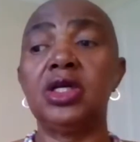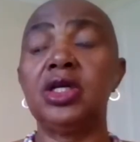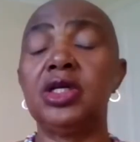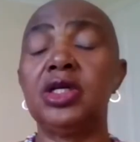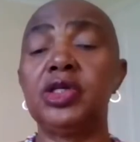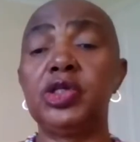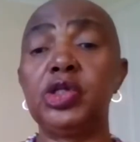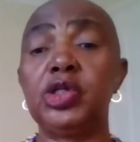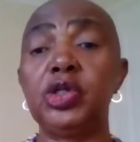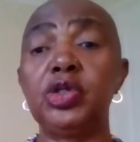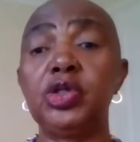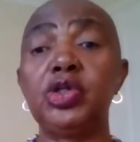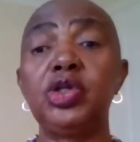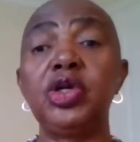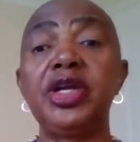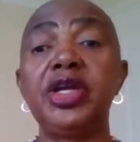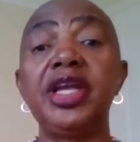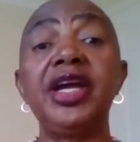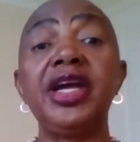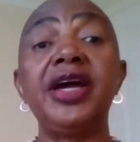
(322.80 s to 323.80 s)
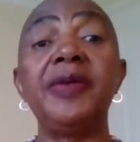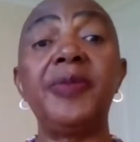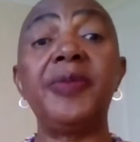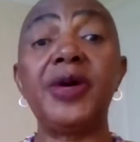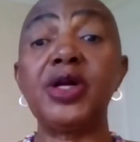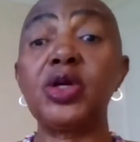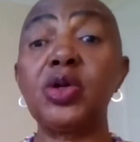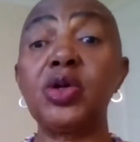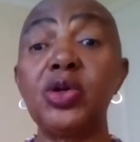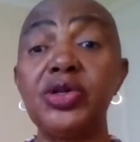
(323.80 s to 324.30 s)
So talking
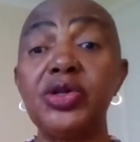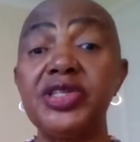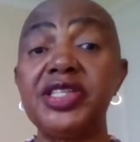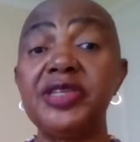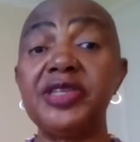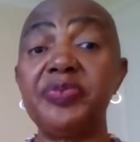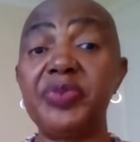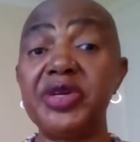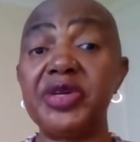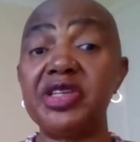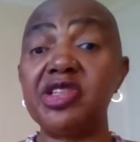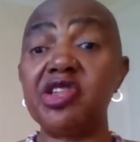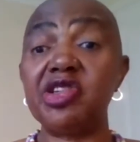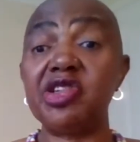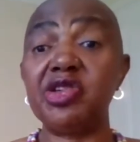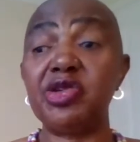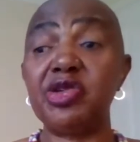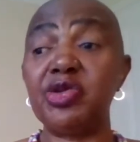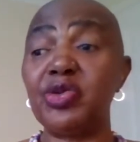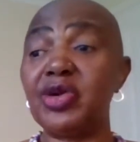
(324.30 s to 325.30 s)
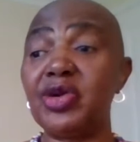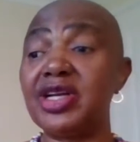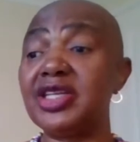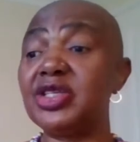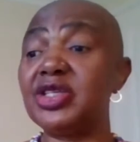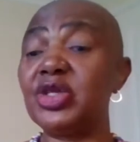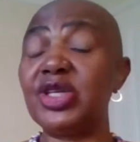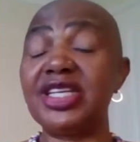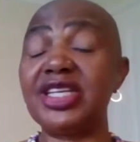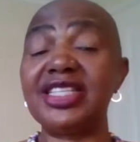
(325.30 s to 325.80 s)
about constipation, well,
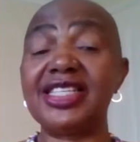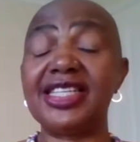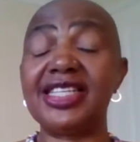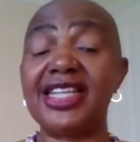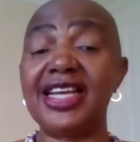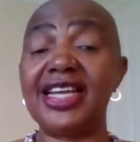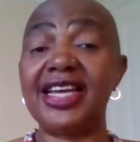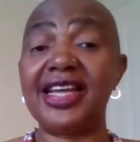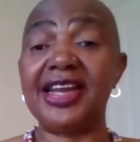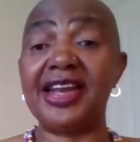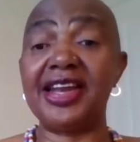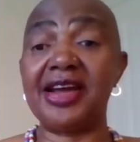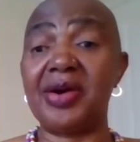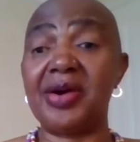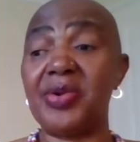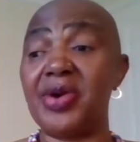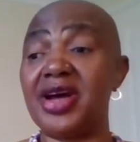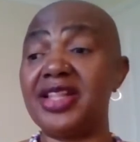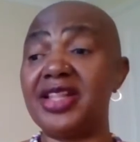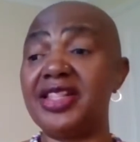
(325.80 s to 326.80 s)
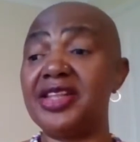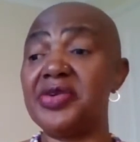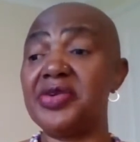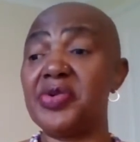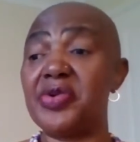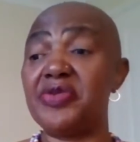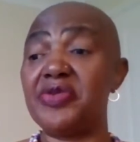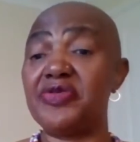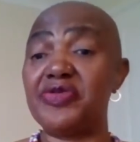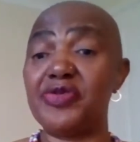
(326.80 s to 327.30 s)
just there now, I think
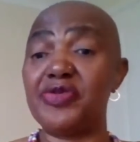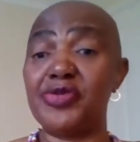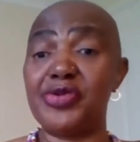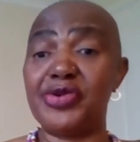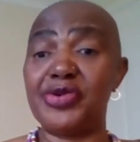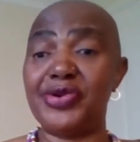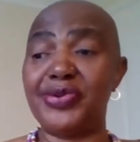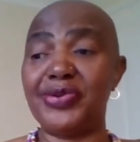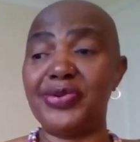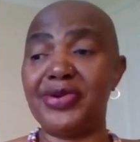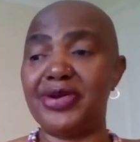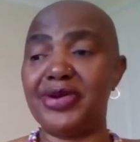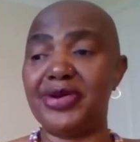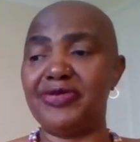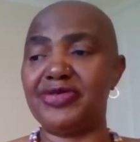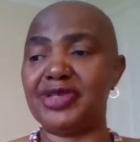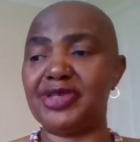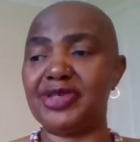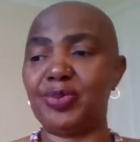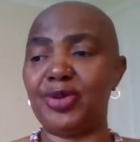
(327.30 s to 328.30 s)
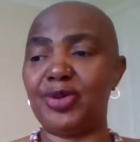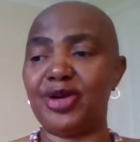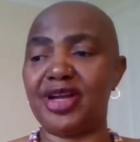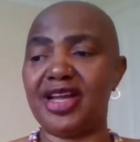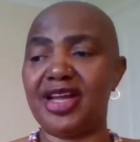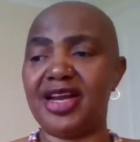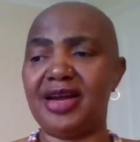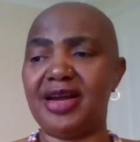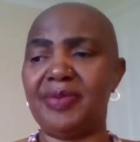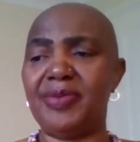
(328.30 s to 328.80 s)
we've spoken
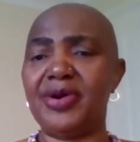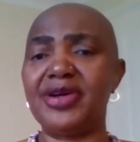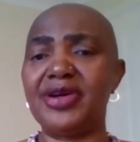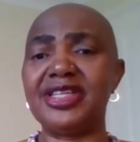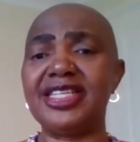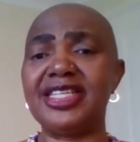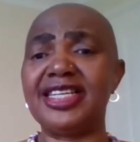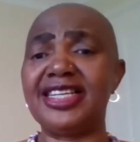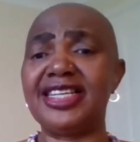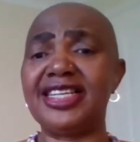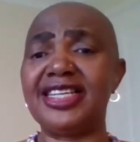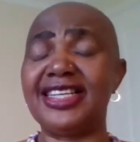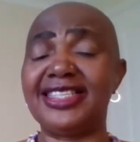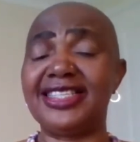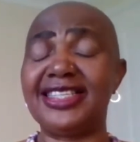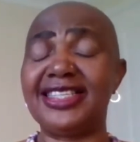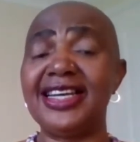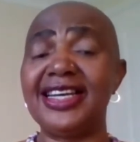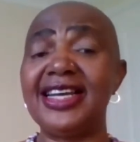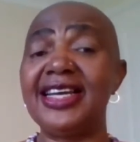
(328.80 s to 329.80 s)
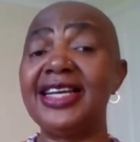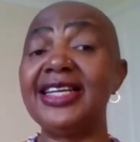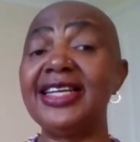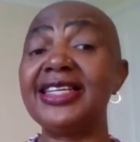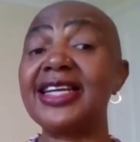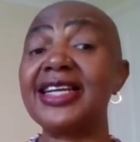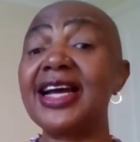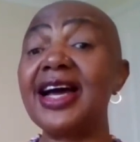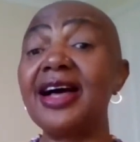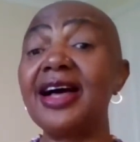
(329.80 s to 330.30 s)
about diet. It
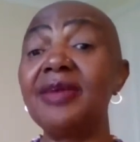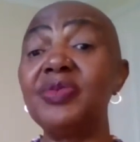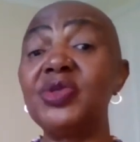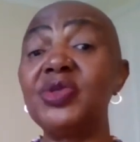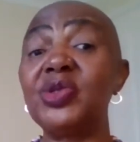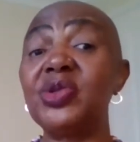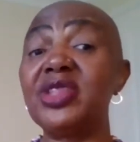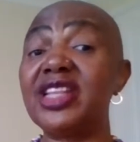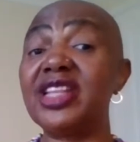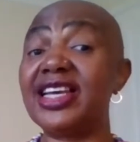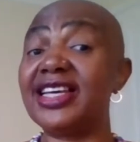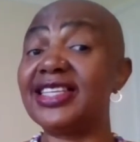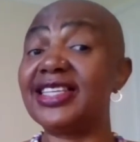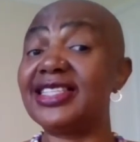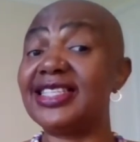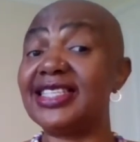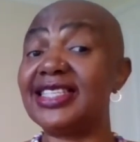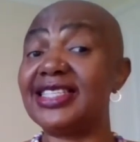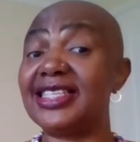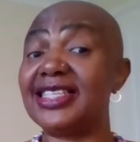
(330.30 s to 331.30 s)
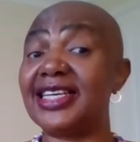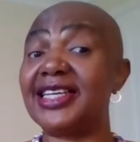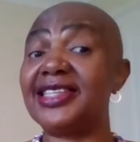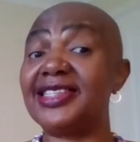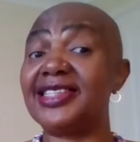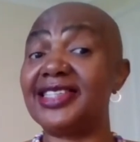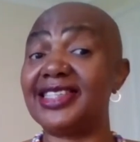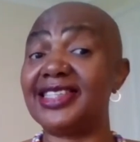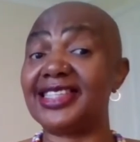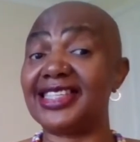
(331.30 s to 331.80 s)
comes with
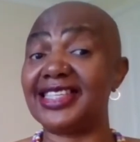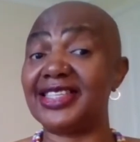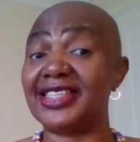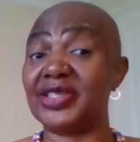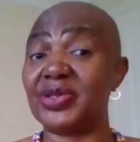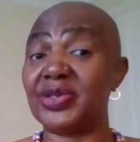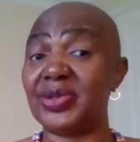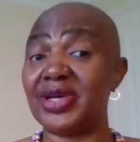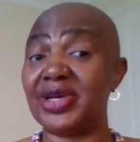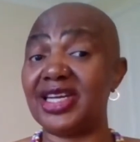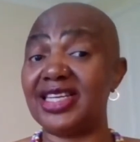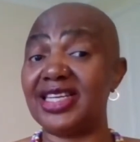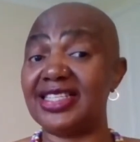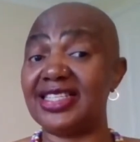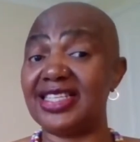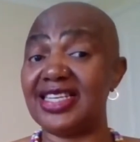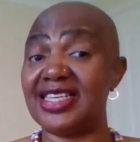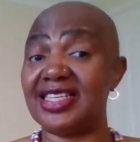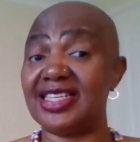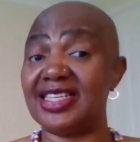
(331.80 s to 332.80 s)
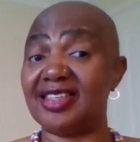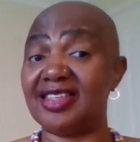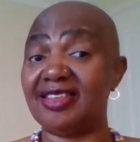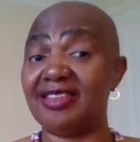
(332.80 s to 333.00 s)
exercises as well, isn't it?